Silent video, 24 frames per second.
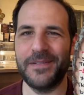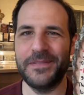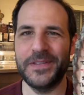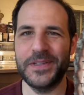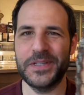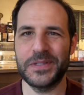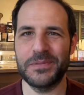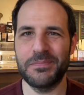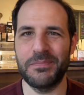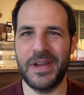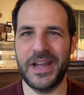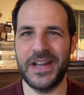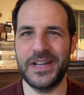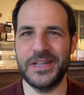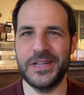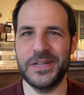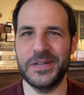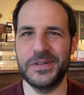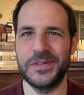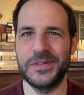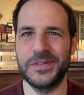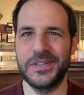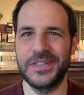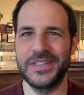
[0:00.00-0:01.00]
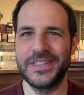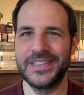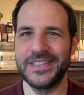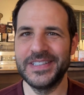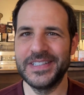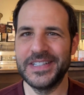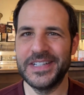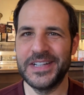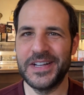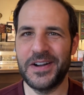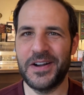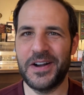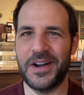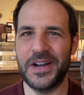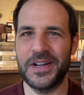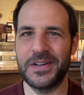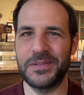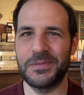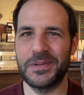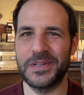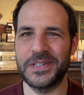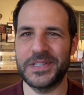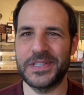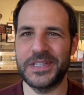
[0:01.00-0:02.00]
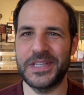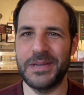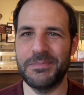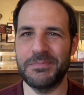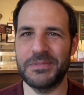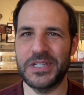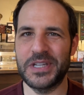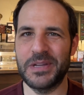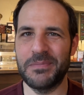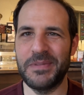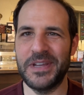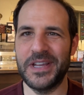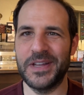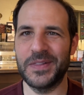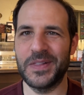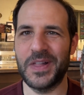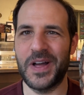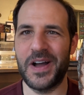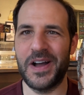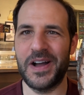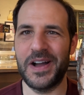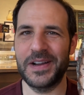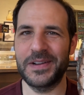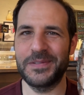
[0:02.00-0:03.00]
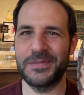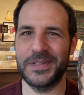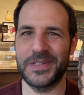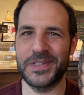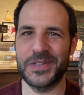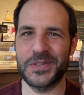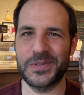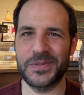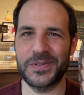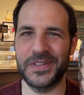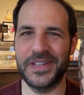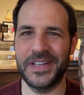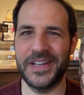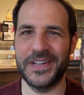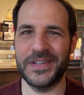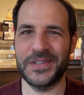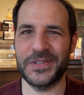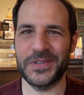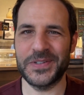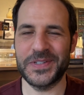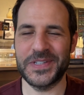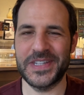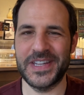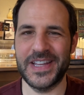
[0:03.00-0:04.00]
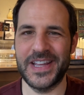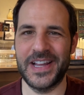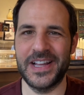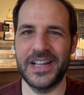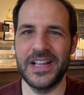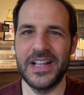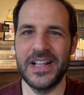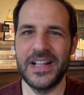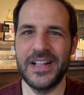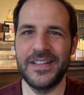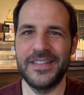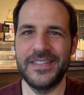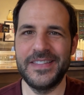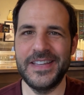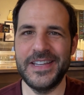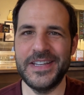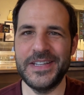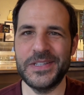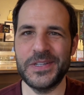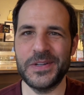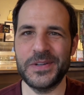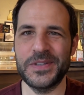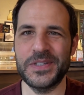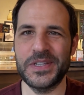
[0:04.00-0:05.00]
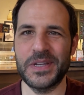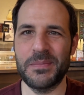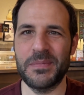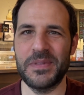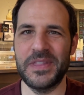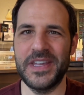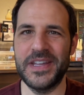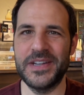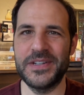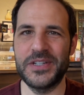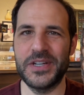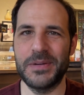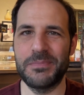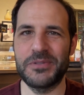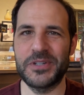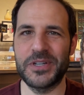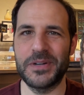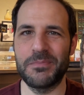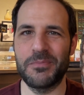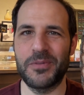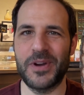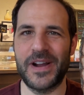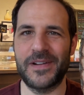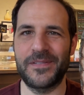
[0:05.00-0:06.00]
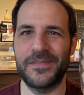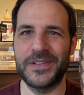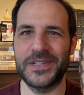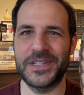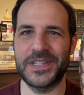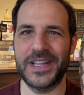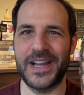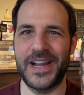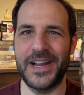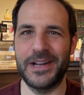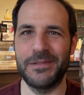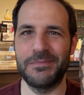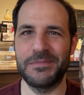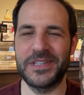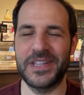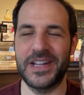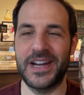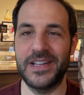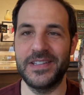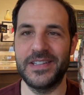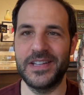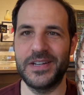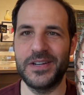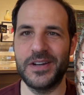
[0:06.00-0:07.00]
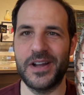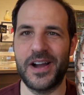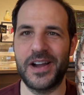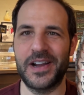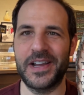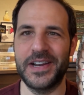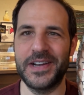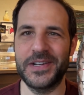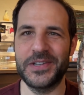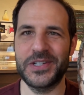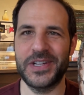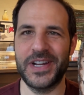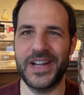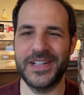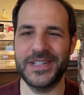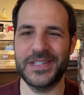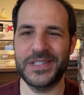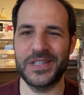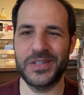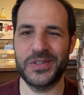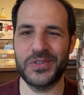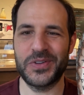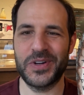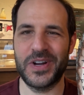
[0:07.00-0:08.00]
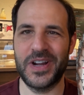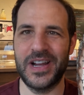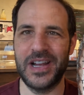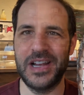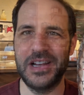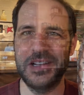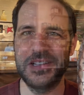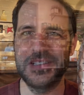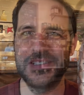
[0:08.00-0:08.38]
this menu on what seems to be a log, which is really interesting. These are some of the Egyptian breakfast items that I did not get a chance to try.